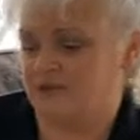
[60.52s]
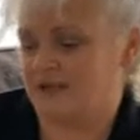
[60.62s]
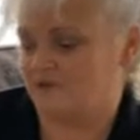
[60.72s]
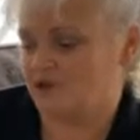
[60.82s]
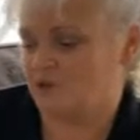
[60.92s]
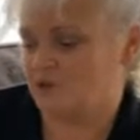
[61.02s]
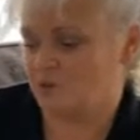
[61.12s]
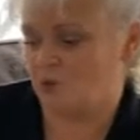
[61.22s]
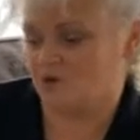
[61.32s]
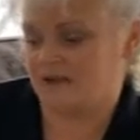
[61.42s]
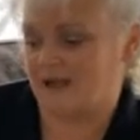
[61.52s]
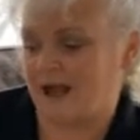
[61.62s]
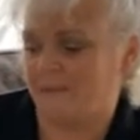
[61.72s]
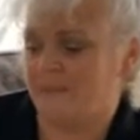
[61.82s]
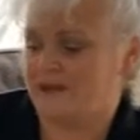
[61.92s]
and if she doesn't want it, I
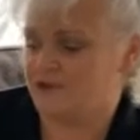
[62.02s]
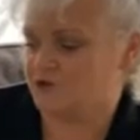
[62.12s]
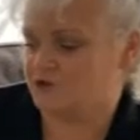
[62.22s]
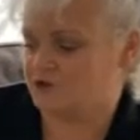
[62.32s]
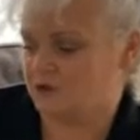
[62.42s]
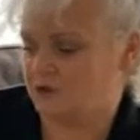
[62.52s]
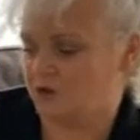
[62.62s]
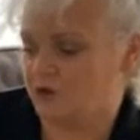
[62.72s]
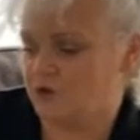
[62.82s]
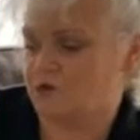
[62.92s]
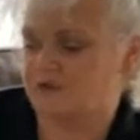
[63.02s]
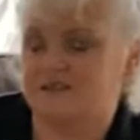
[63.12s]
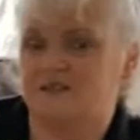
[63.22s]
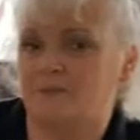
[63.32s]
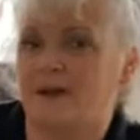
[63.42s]
may just, use this
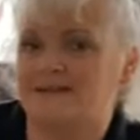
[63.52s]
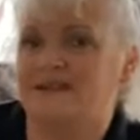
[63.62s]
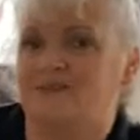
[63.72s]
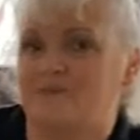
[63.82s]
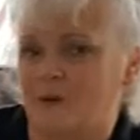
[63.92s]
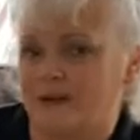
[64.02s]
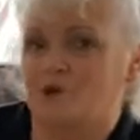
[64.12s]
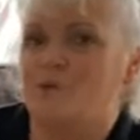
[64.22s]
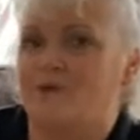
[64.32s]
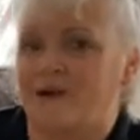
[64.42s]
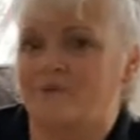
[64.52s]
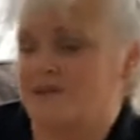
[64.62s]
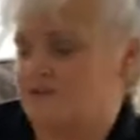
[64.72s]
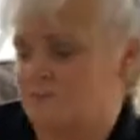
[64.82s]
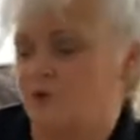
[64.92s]
as a basket for when I do my raffling
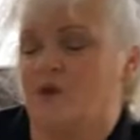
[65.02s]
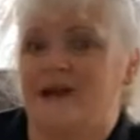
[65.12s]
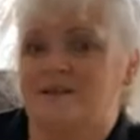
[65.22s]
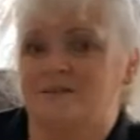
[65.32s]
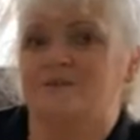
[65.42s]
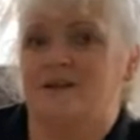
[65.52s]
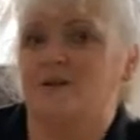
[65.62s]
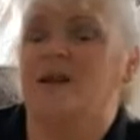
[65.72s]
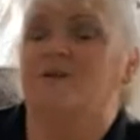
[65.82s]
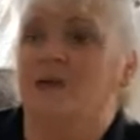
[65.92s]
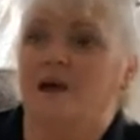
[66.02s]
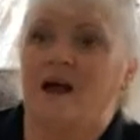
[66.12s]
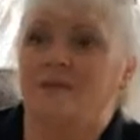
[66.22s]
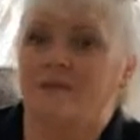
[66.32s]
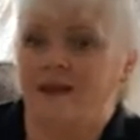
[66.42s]
to put the items in,
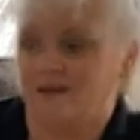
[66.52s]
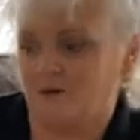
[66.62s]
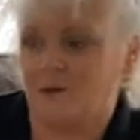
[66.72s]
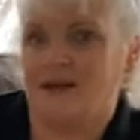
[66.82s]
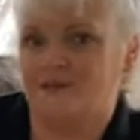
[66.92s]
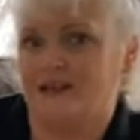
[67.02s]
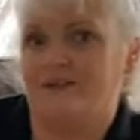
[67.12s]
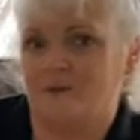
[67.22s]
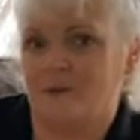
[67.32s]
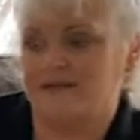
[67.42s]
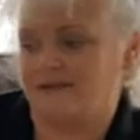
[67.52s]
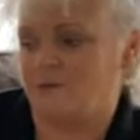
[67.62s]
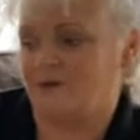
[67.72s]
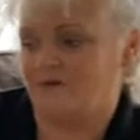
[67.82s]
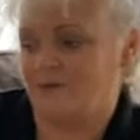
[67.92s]
and then they will actually get the basket
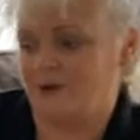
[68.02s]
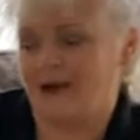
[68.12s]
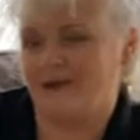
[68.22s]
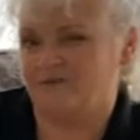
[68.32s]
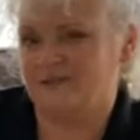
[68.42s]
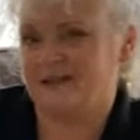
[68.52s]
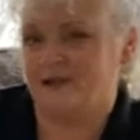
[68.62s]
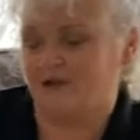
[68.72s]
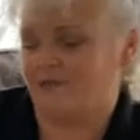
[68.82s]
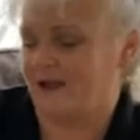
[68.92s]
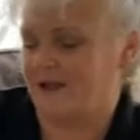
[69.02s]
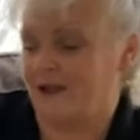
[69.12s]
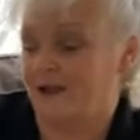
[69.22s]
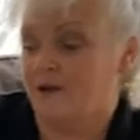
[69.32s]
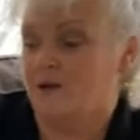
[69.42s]
with it. But I haven't decided on that yet.
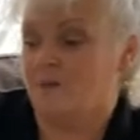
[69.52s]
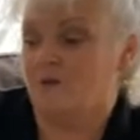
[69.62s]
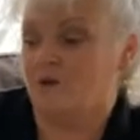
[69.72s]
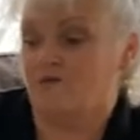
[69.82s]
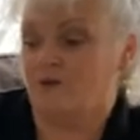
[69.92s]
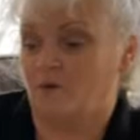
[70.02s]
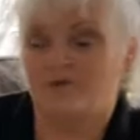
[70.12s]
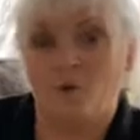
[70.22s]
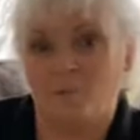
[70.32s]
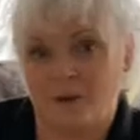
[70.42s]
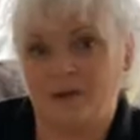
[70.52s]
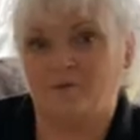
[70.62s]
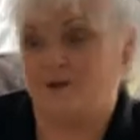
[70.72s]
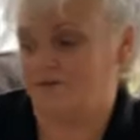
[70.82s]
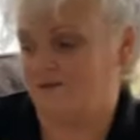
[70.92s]
But for
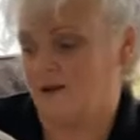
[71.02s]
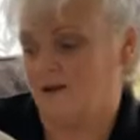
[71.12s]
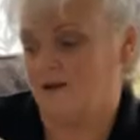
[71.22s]
£1.50,